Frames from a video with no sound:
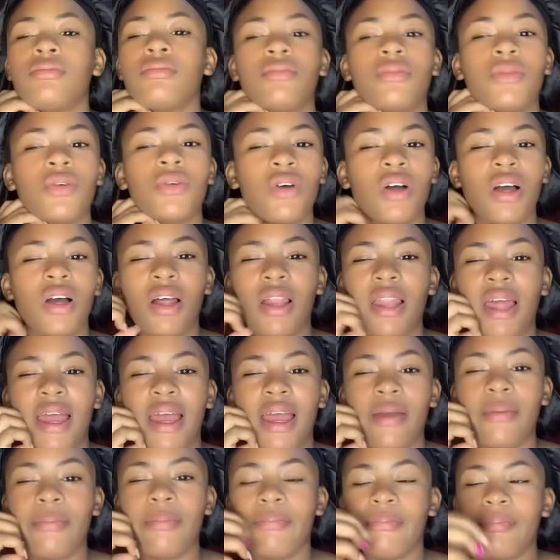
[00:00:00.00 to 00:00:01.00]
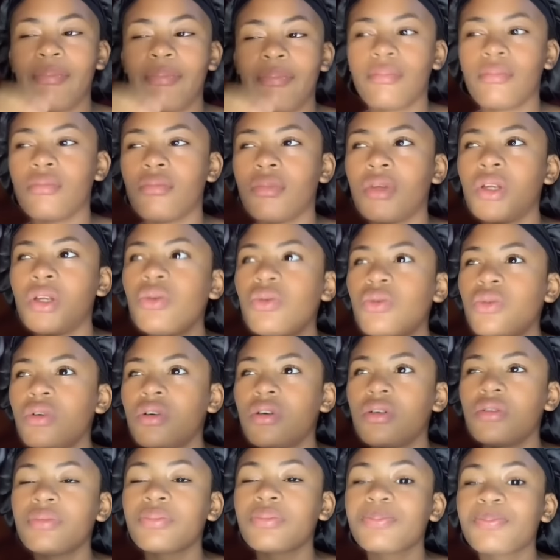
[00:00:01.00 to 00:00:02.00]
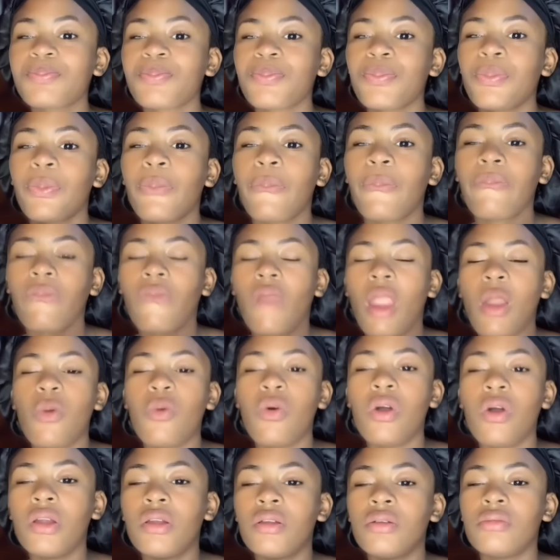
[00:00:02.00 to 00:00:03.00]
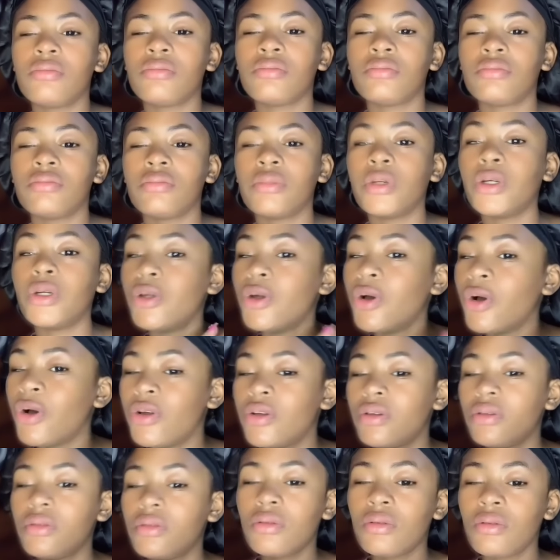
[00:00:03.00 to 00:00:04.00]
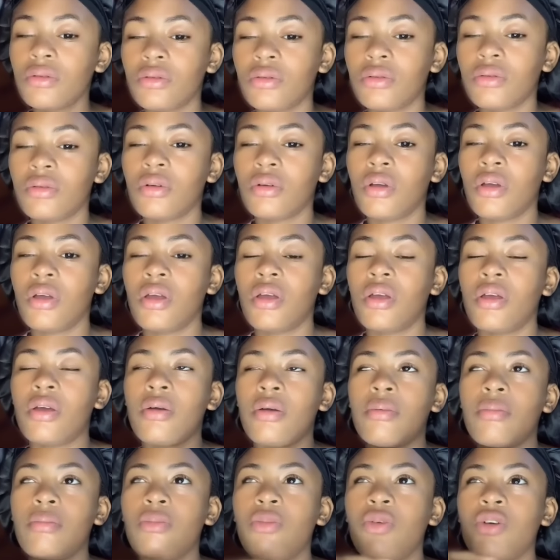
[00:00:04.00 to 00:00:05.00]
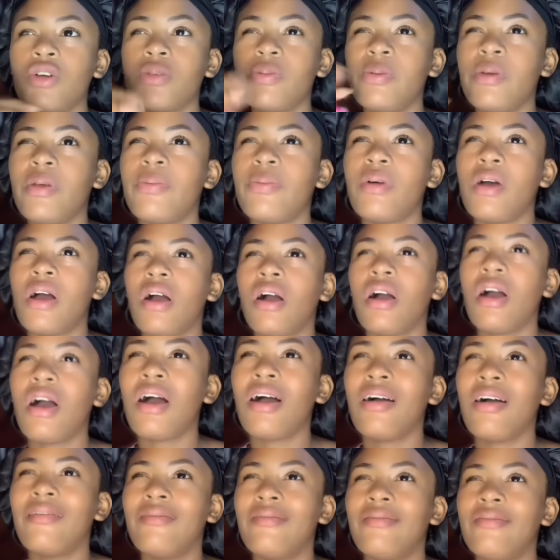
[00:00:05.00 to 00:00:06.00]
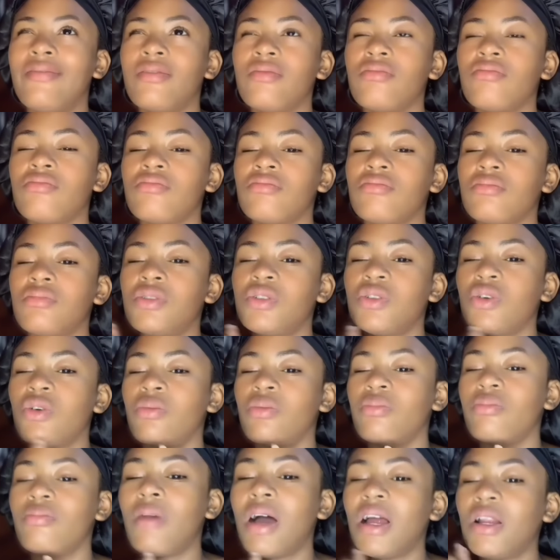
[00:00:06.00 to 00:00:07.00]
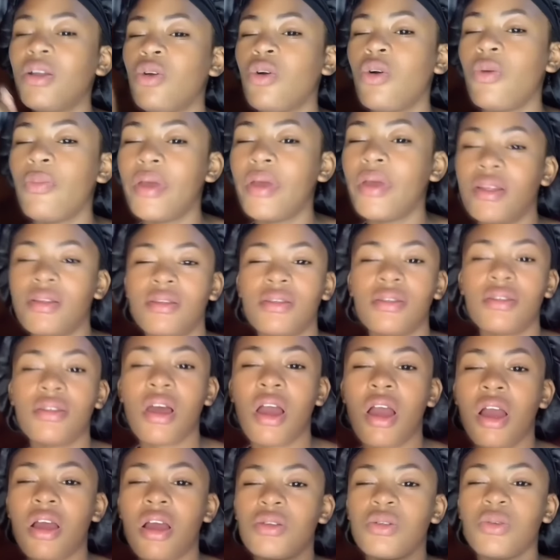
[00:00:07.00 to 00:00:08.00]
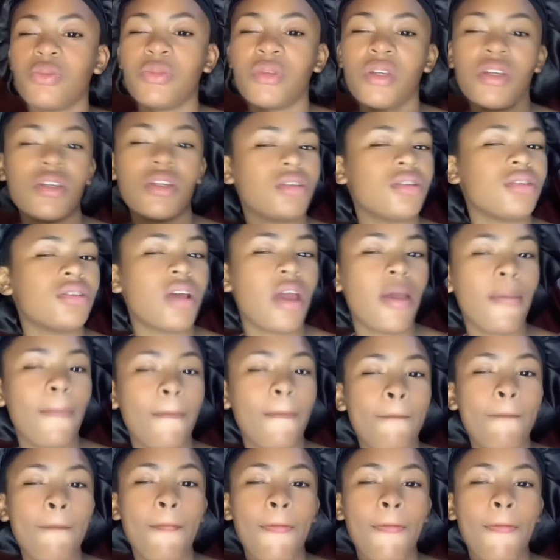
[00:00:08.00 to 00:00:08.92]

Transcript: more like, I know when I'm done, most people have some bad comments or some things to say.